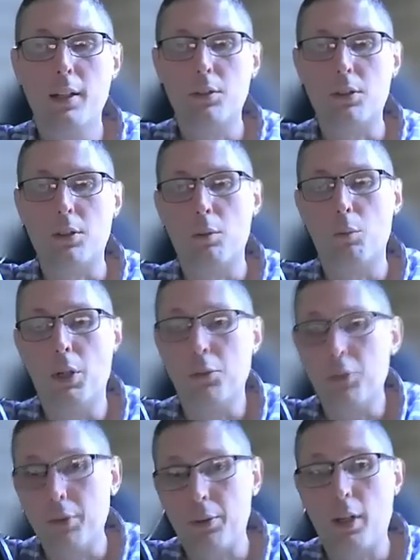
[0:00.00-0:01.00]
So
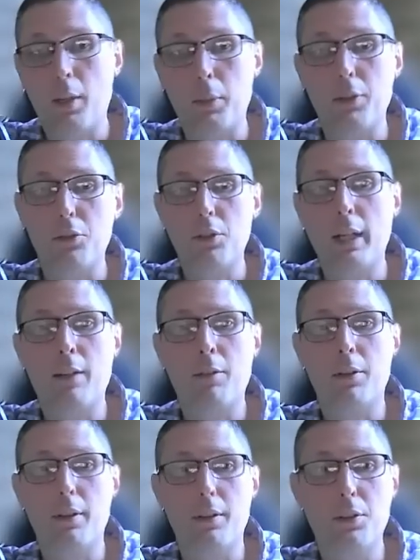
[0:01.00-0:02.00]
most of the time I just say
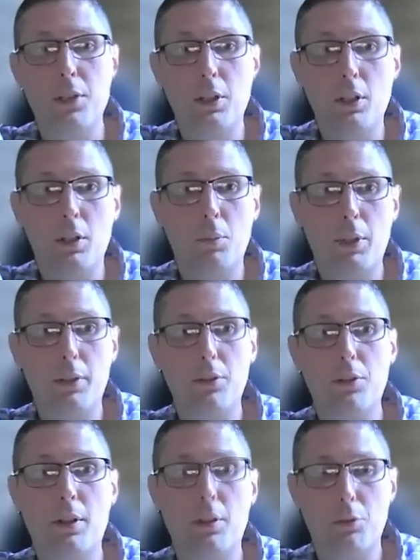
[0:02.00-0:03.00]
everything's income, like you
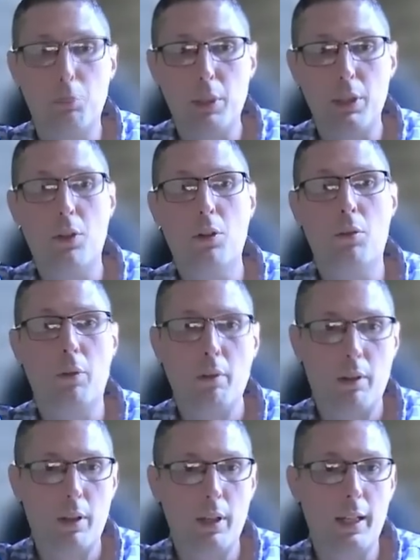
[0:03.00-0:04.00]
said, and just be over the
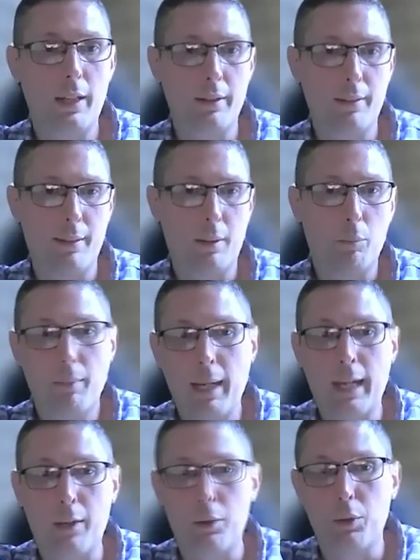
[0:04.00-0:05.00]
line, and I'm
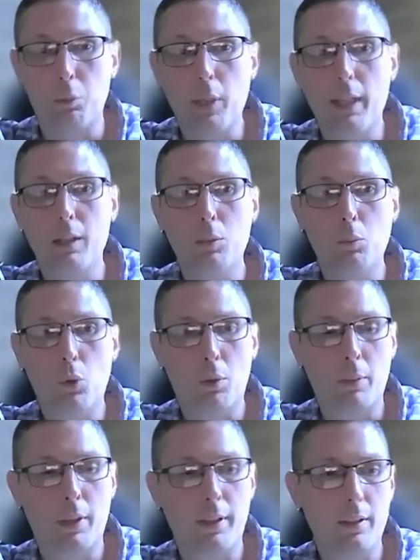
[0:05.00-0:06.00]
actually paying more
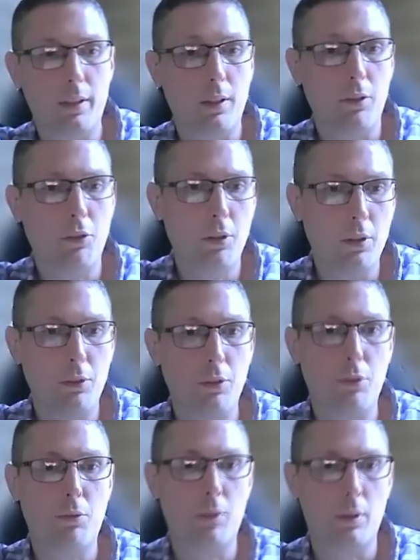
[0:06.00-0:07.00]
money than I should
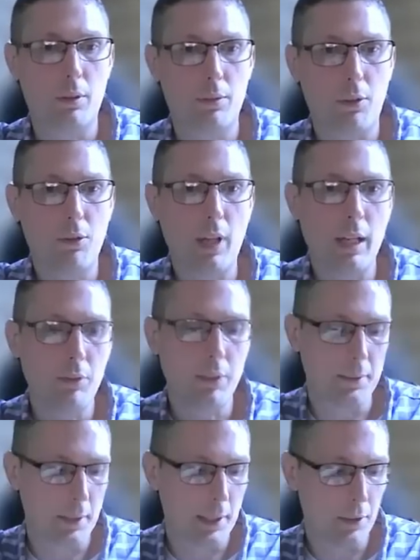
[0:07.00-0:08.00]
just for
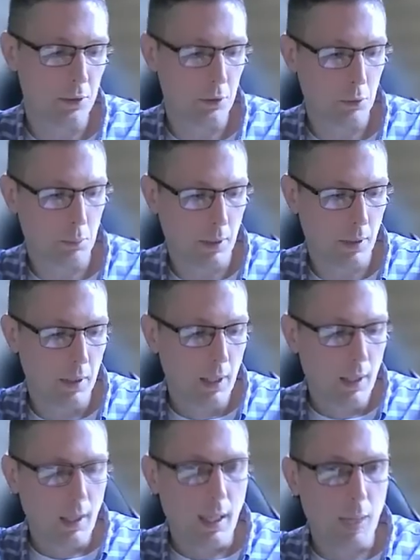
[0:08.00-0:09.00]
safety reasons. But
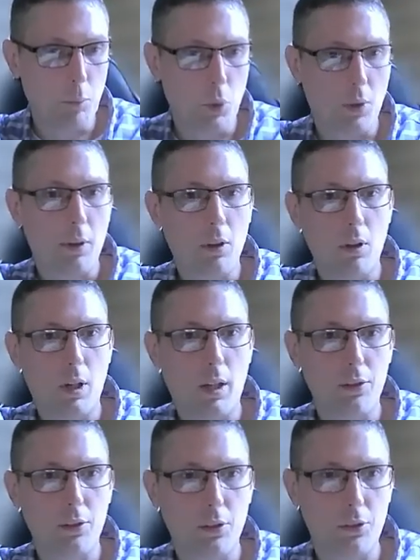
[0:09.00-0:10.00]
I'm more
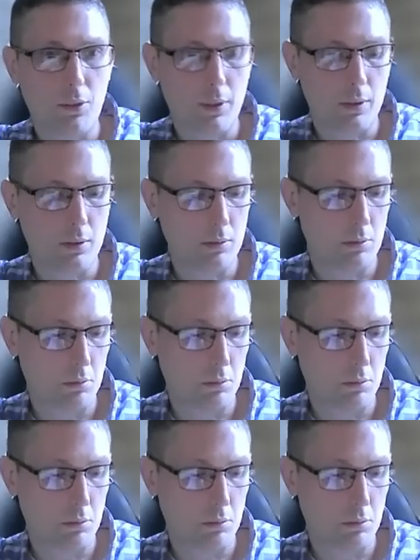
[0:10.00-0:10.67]
cautious than